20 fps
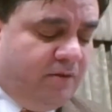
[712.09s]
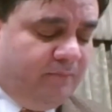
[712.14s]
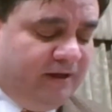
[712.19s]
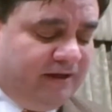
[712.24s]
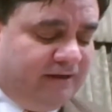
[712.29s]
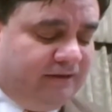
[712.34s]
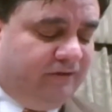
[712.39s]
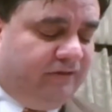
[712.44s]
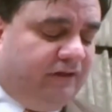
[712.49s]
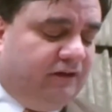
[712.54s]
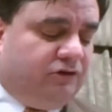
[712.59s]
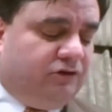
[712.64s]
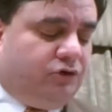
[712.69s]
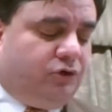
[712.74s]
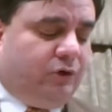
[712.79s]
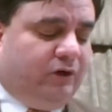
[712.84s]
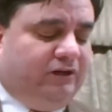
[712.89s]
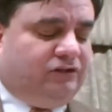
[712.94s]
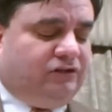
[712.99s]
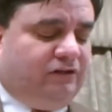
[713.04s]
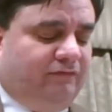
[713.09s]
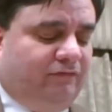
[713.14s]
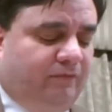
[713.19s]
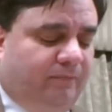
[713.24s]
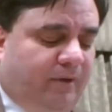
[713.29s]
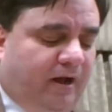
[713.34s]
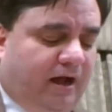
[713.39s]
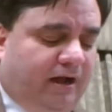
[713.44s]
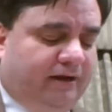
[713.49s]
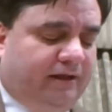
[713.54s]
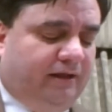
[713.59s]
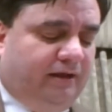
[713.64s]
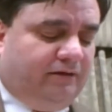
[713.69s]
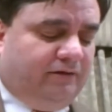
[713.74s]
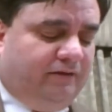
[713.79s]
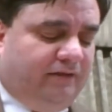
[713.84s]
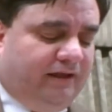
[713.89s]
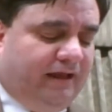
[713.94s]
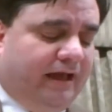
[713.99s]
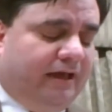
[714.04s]
maketh increase of the body
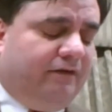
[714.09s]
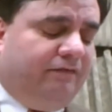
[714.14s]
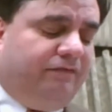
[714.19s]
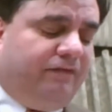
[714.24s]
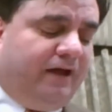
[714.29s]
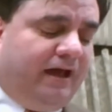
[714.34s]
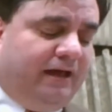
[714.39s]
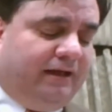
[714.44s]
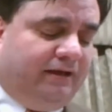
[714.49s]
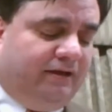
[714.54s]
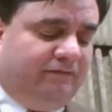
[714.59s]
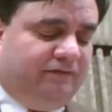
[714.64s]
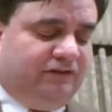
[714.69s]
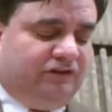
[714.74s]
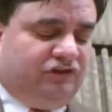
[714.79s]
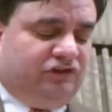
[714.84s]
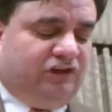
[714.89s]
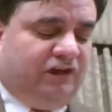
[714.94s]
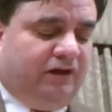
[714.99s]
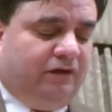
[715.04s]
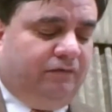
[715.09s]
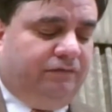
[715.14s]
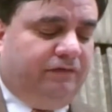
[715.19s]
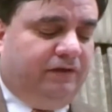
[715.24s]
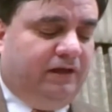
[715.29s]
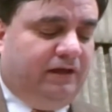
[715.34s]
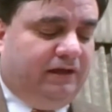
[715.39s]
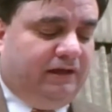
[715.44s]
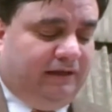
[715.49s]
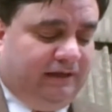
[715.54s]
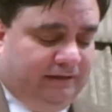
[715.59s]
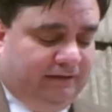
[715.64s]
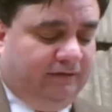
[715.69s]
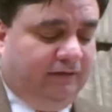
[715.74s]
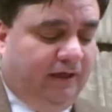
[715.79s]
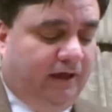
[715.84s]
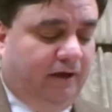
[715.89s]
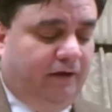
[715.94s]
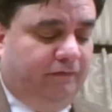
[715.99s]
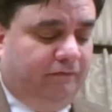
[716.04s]
unto the edifying of itself
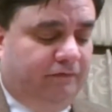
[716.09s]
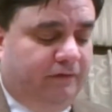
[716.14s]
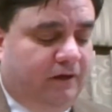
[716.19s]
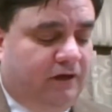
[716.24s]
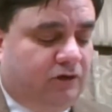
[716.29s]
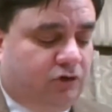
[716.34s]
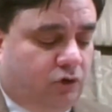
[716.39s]
in love.